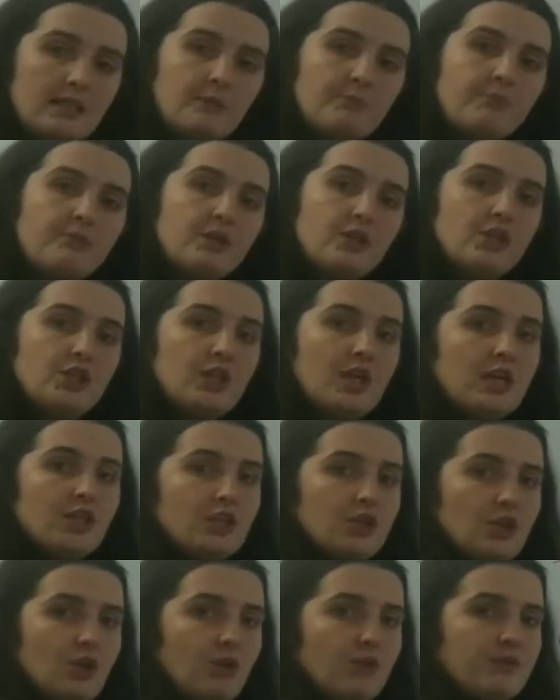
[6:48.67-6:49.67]
need an
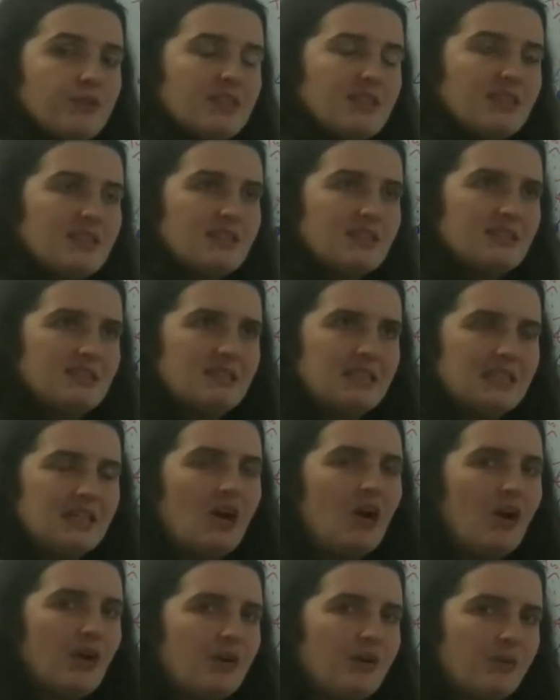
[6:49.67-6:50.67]
appreciation of is that this only
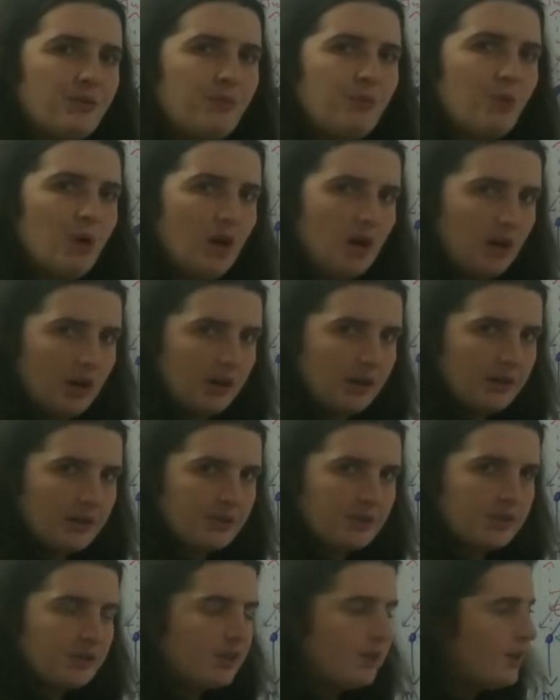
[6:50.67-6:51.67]
kind of
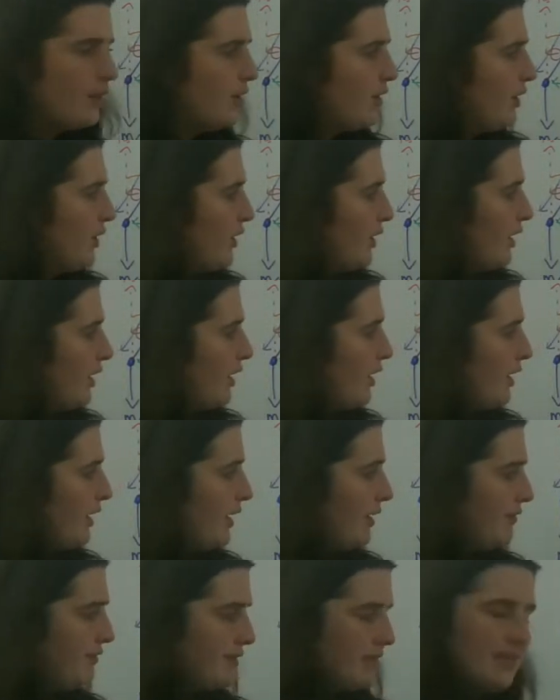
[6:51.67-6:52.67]
works
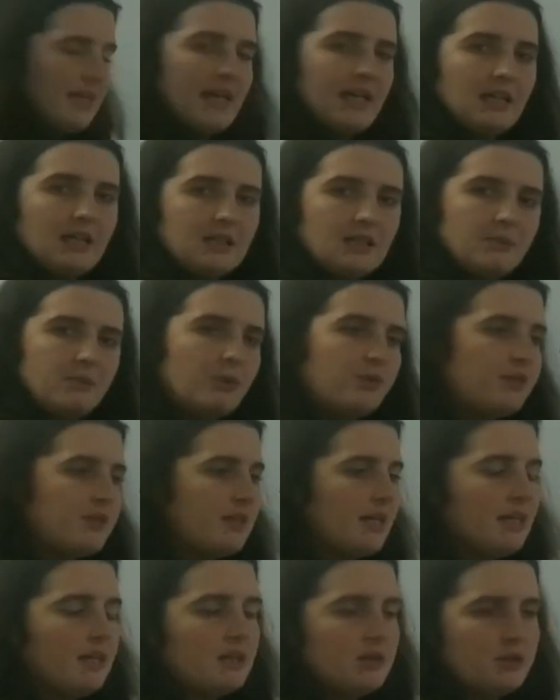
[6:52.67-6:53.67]
if this angle is small.
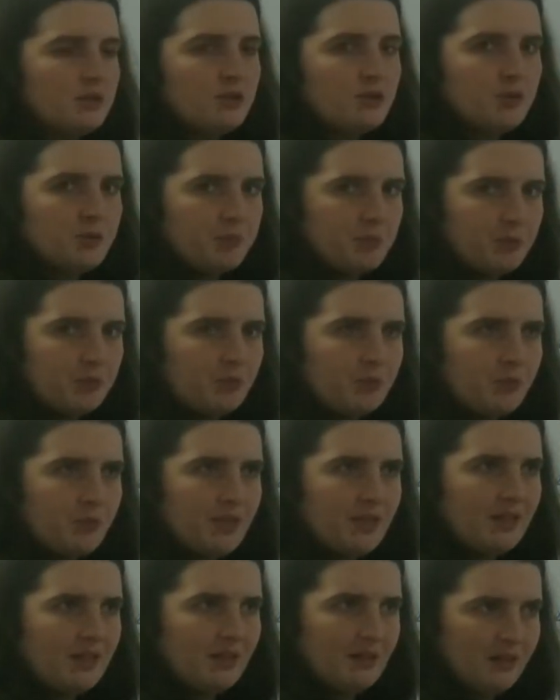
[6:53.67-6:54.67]
If this angle is not small,
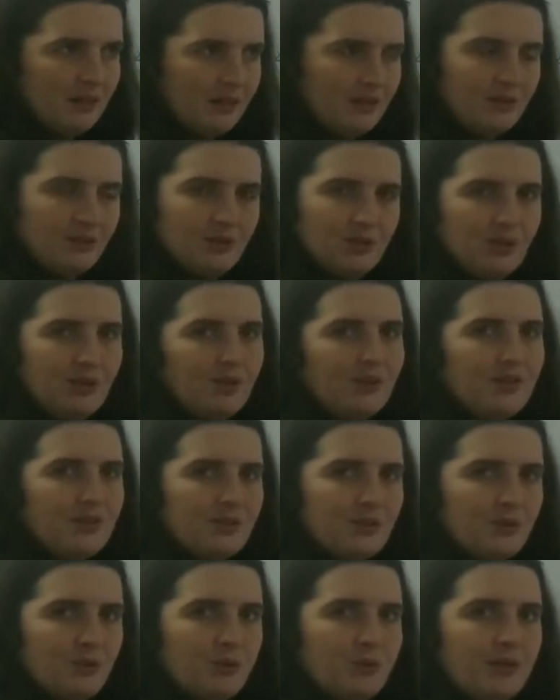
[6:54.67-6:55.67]
we can't do
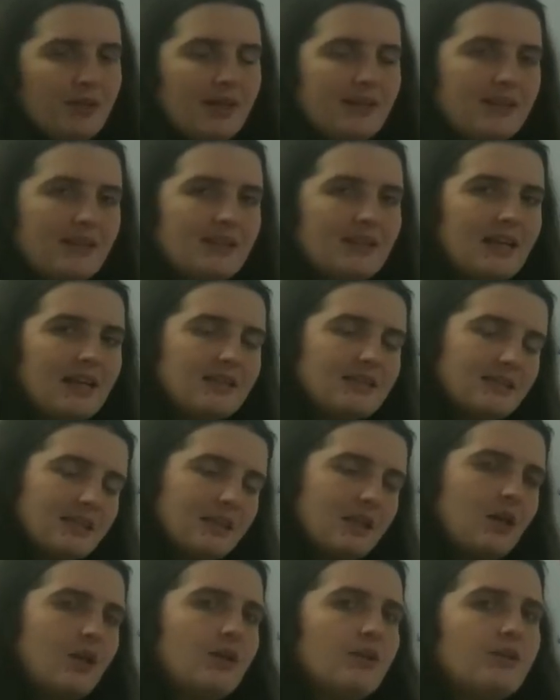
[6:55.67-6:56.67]
this formula. And that's
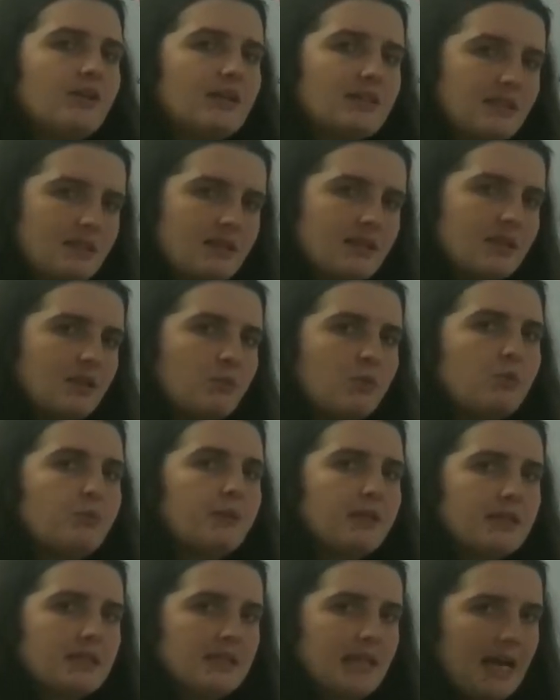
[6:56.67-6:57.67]
the thing that
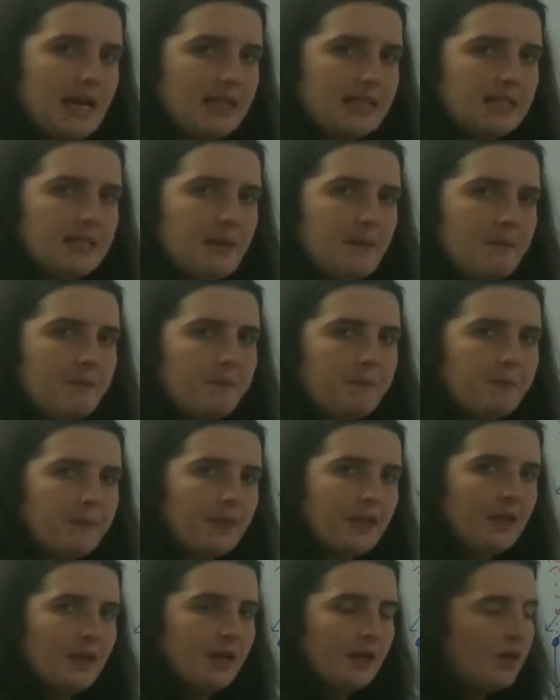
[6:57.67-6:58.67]
will be assessed.
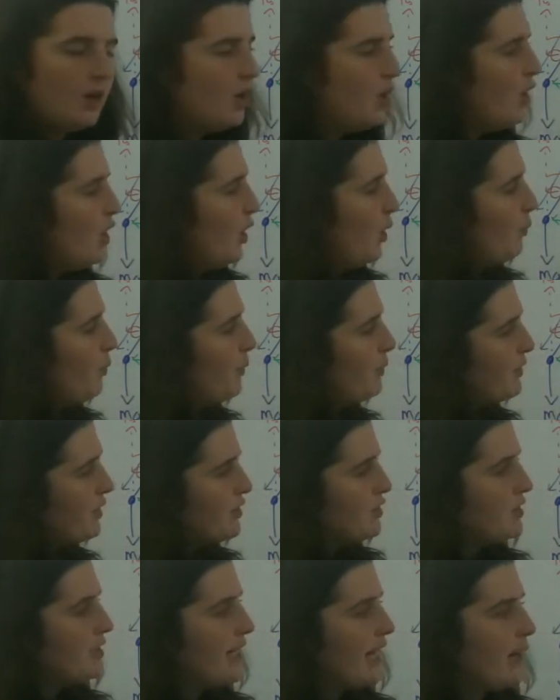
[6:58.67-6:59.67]
What I'm
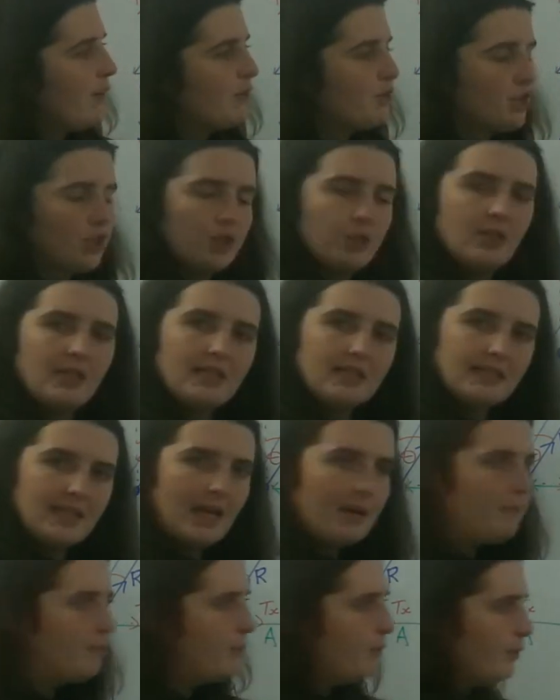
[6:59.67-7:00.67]
going to do now is show you an
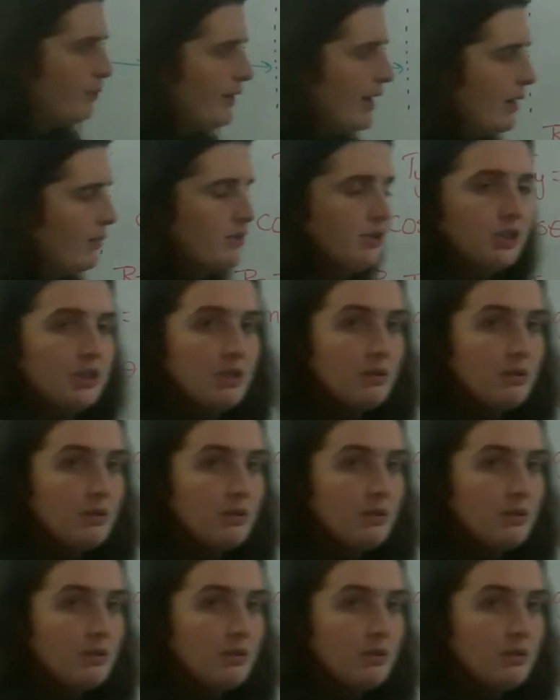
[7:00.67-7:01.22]
example of how